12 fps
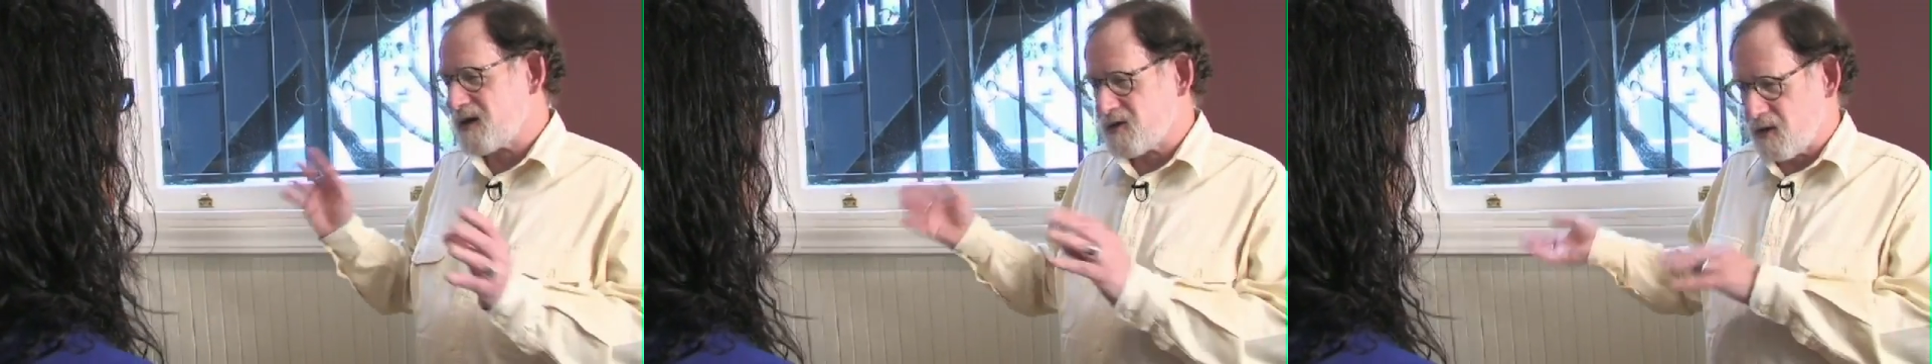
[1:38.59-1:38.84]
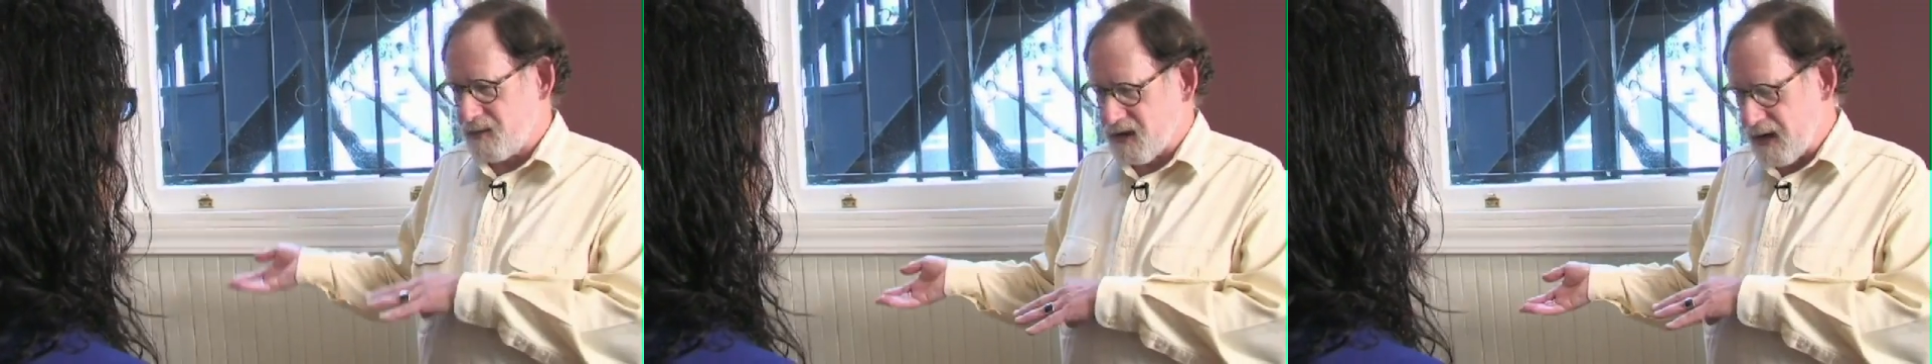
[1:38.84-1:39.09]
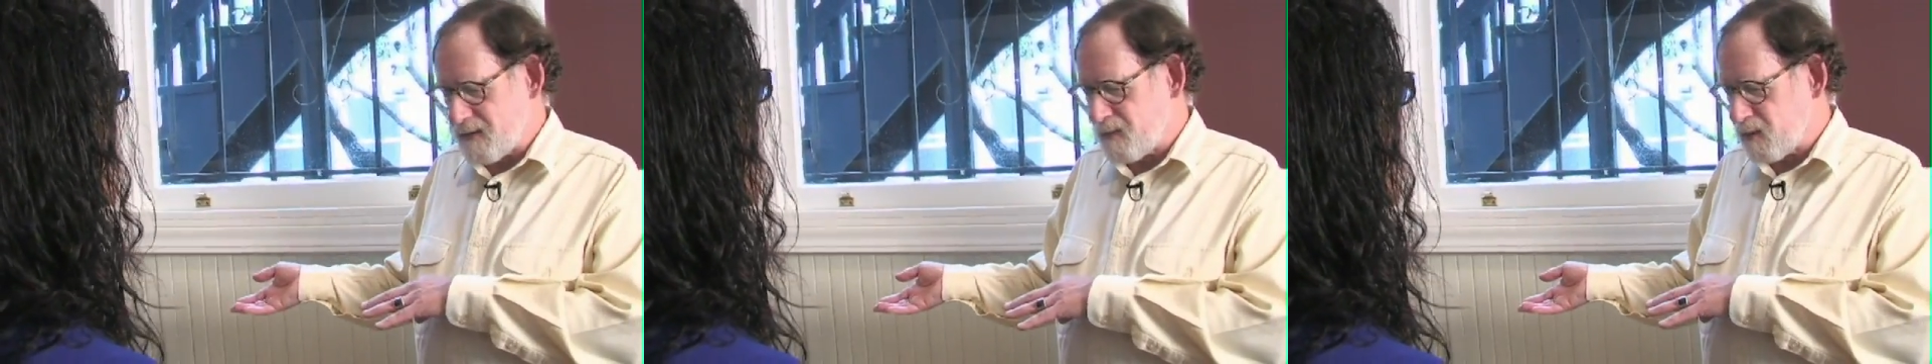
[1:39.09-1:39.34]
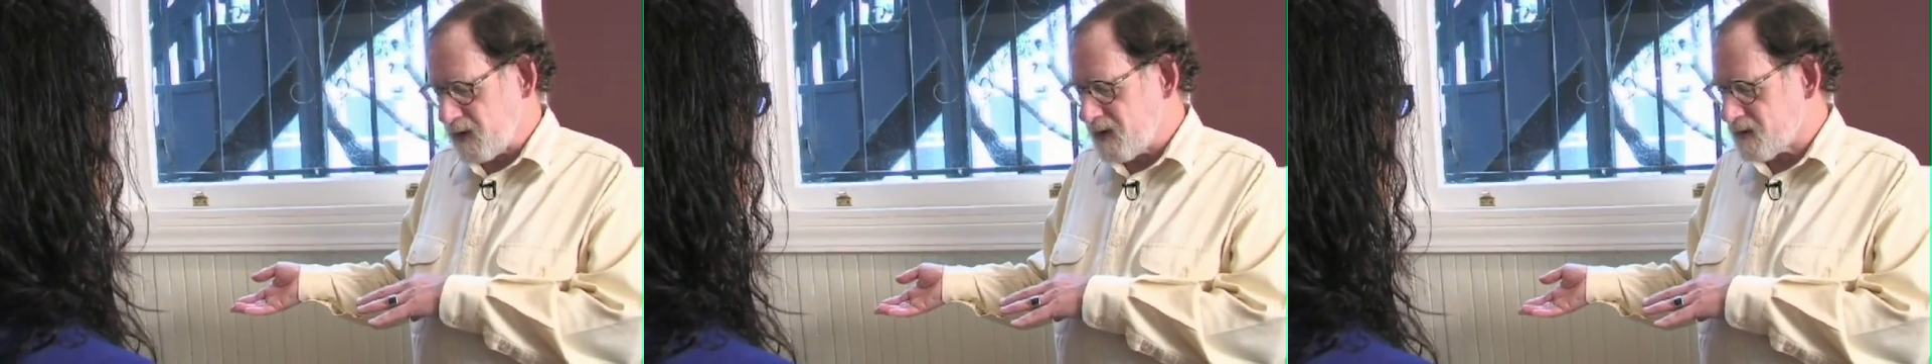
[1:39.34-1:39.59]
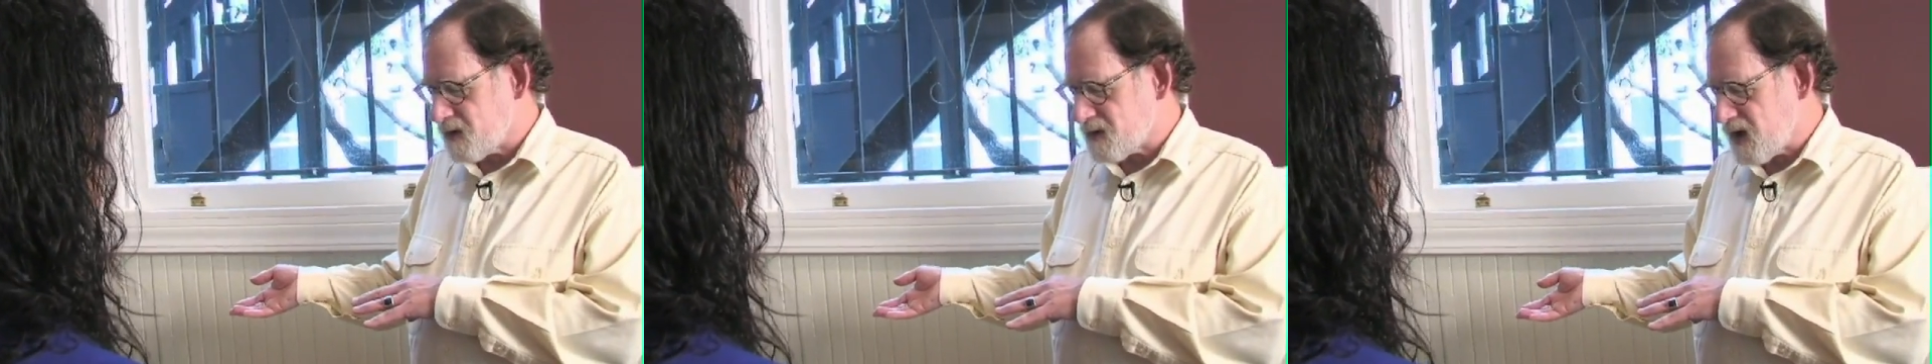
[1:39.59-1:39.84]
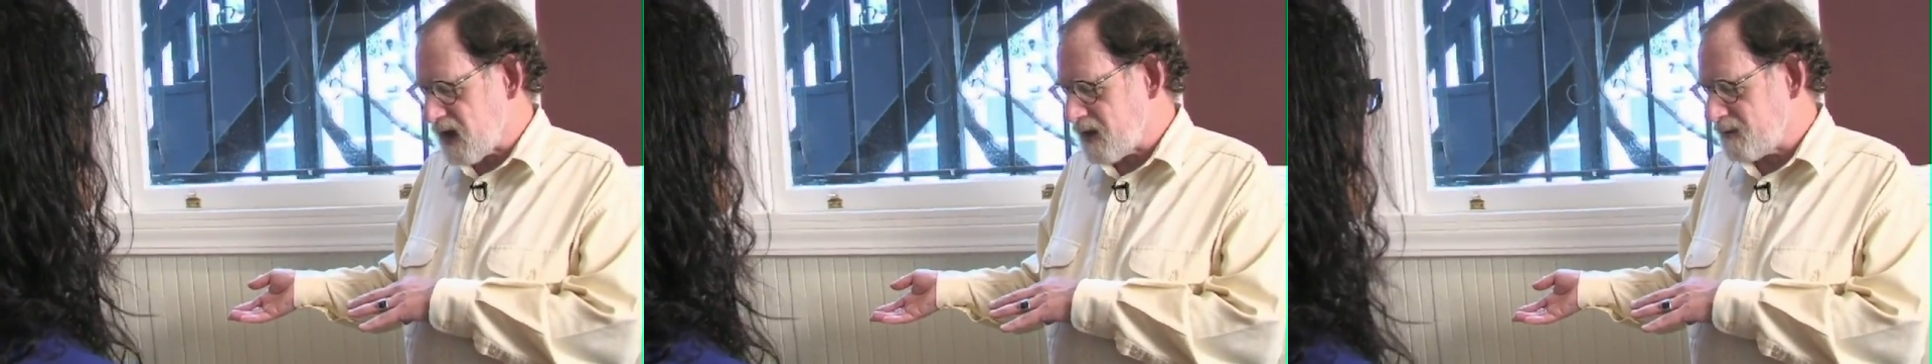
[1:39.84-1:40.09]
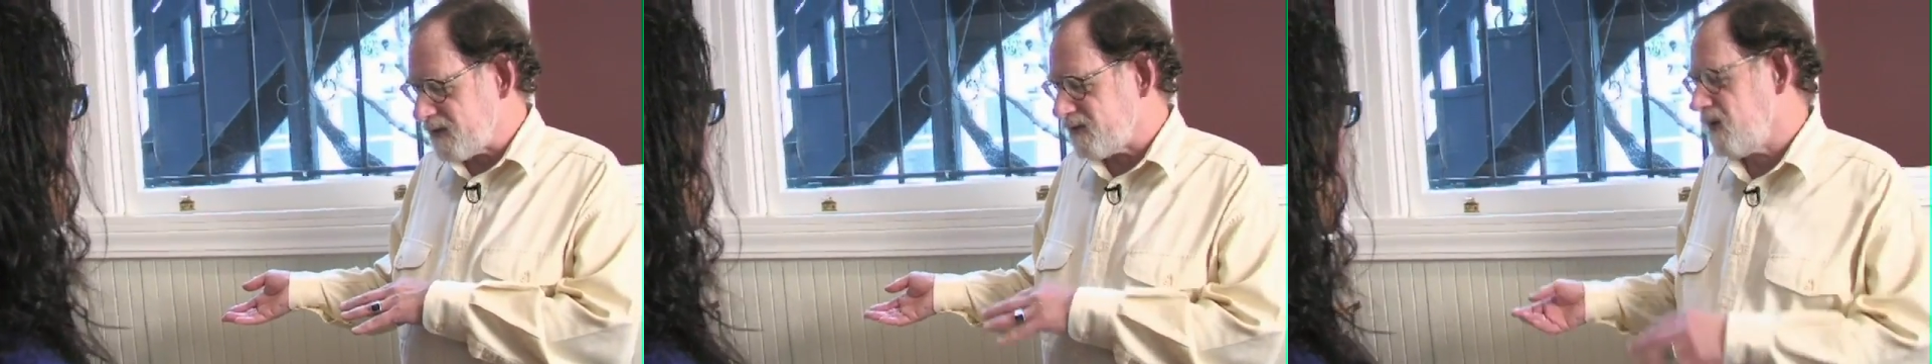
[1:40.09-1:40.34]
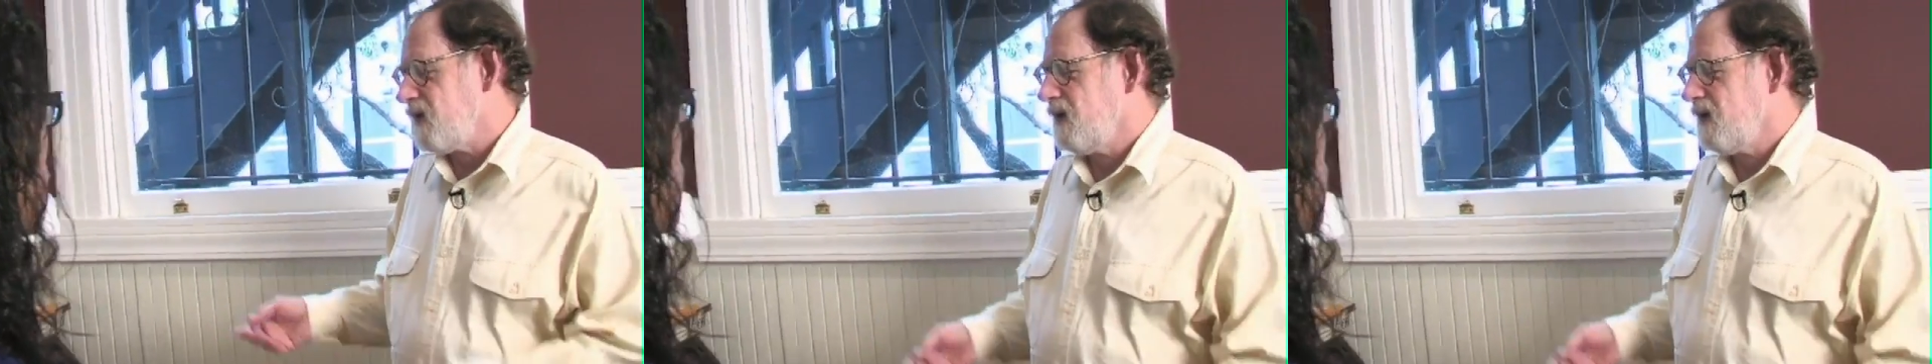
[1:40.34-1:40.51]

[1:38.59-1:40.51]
so I became a political columnist.